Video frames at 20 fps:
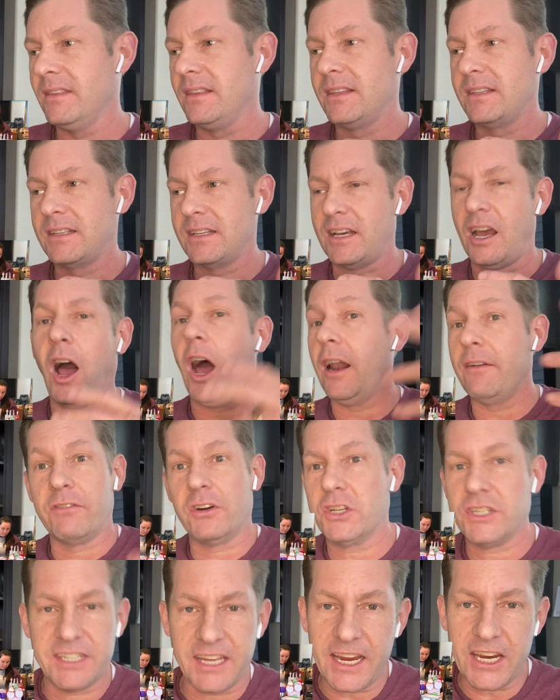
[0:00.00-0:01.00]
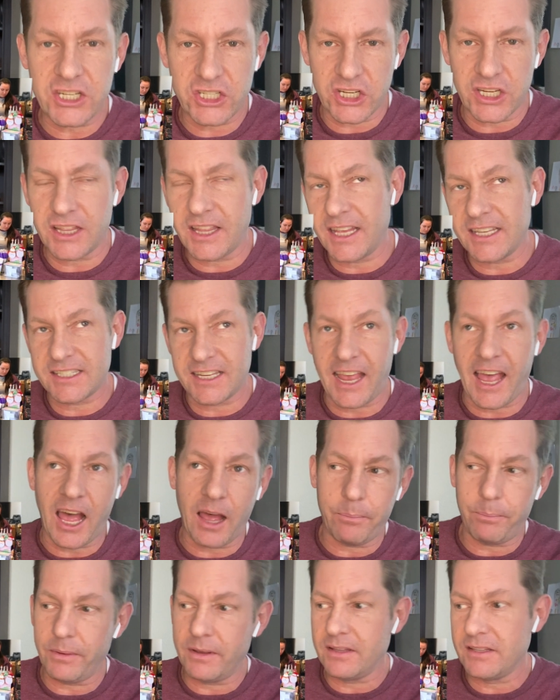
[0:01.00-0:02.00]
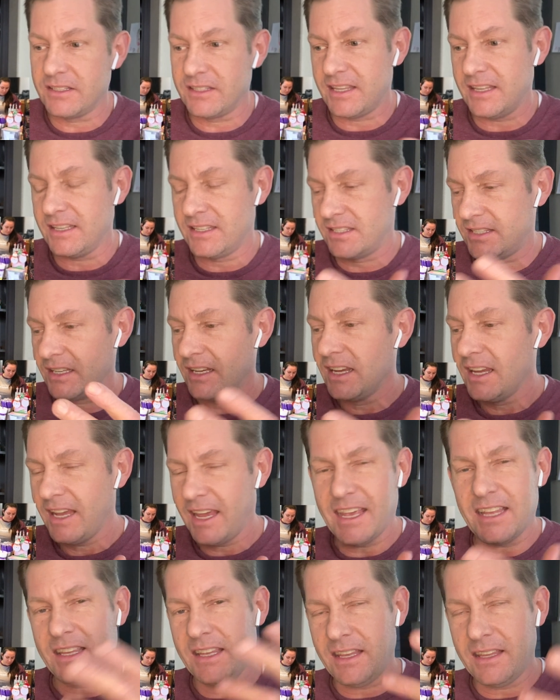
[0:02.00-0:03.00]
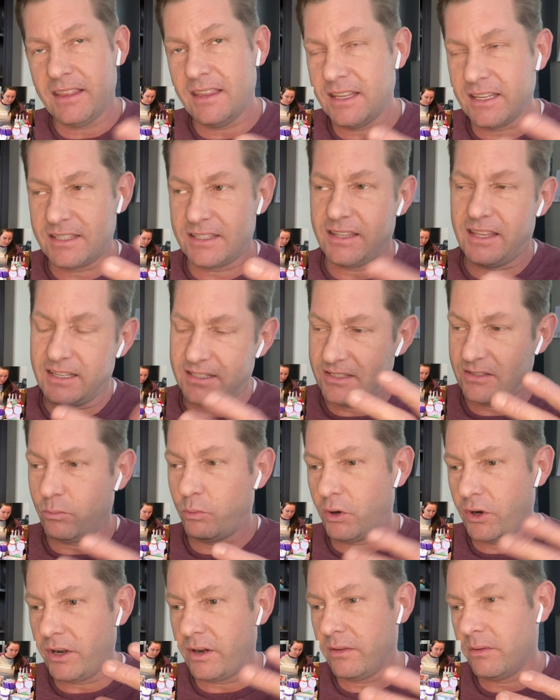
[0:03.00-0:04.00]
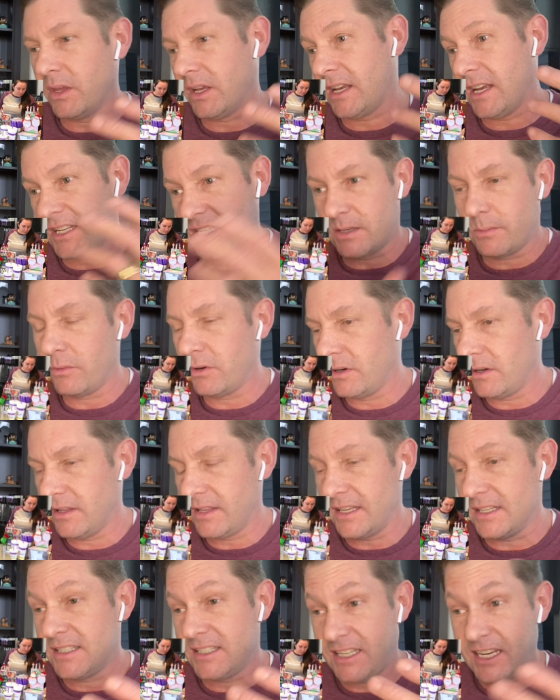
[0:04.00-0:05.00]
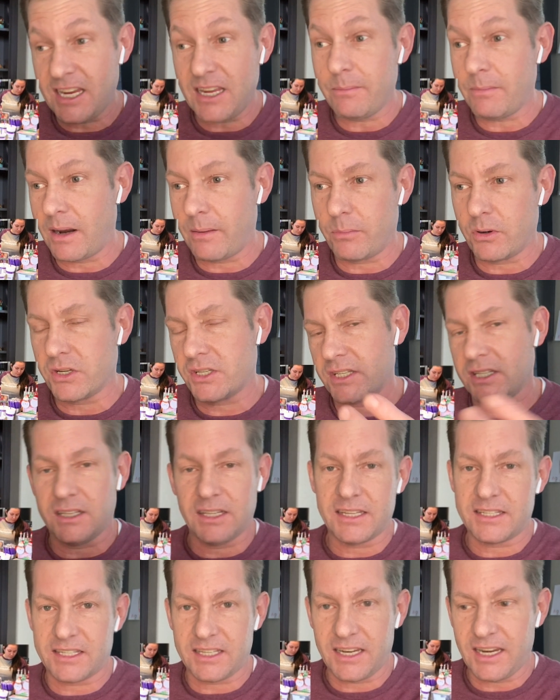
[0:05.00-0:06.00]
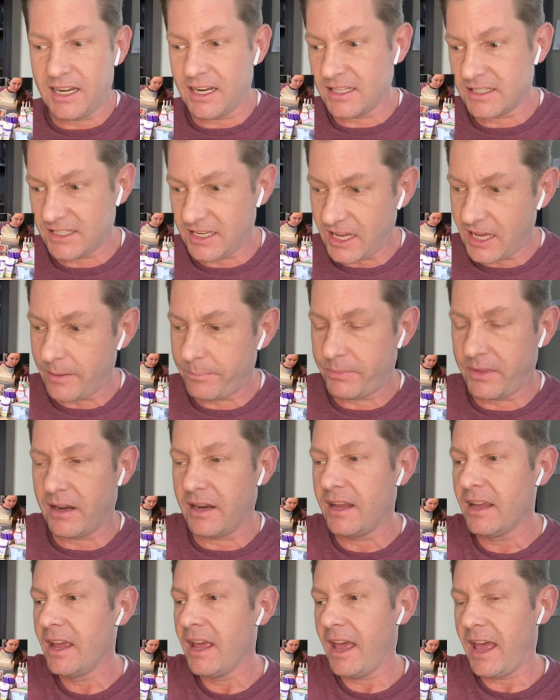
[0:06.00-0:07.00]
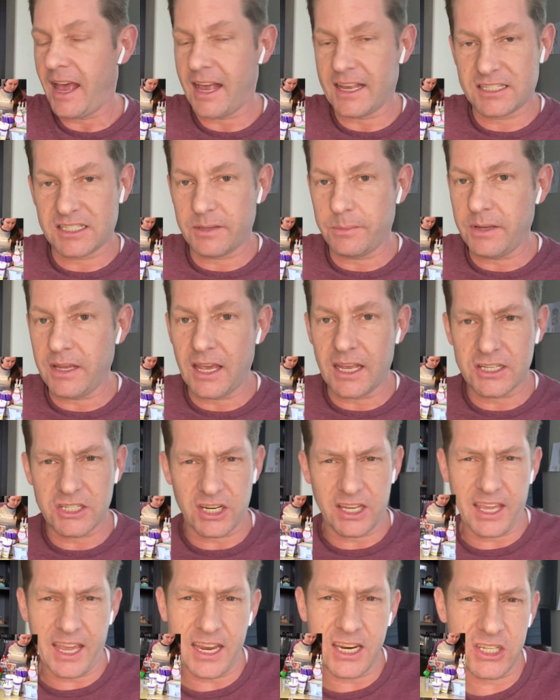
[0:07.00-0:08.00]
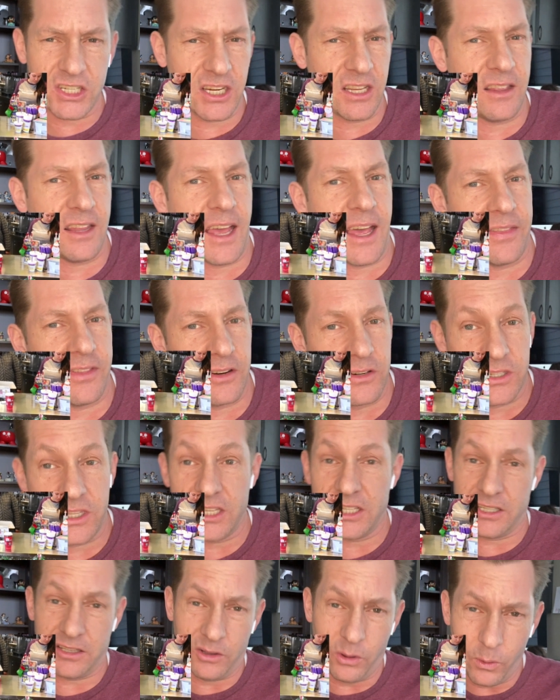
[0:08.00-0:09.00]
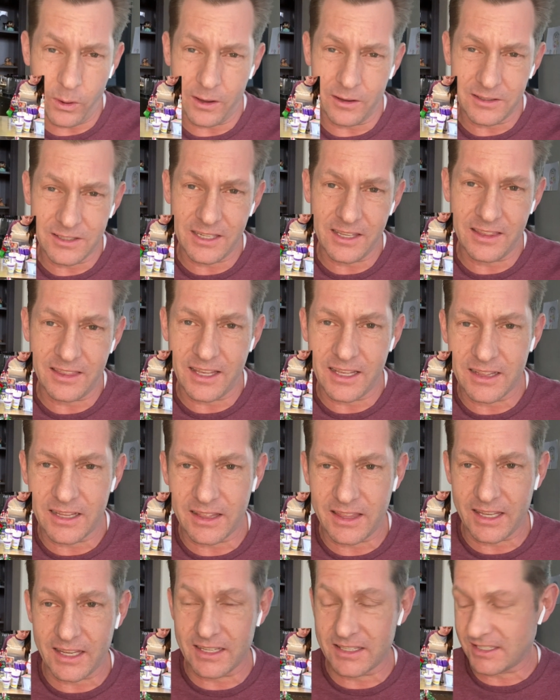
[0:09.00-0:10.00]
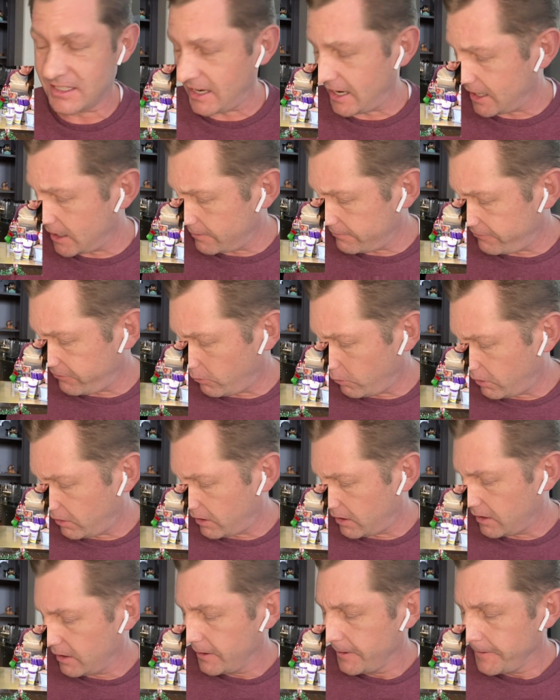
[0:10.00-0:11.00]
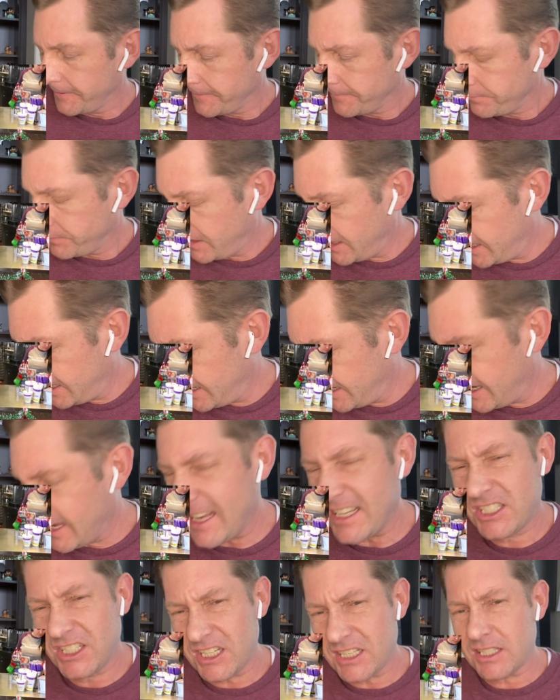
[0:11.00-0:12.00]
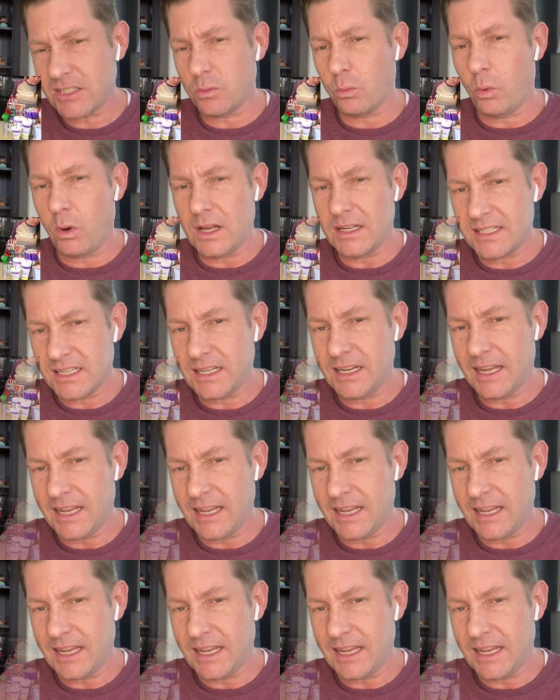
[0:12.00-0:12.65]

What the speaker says: conversation. This happens, this where the team member soliciting a tip. There has to be education that there's this loyalty thing that they can sign up for. It just wasn't a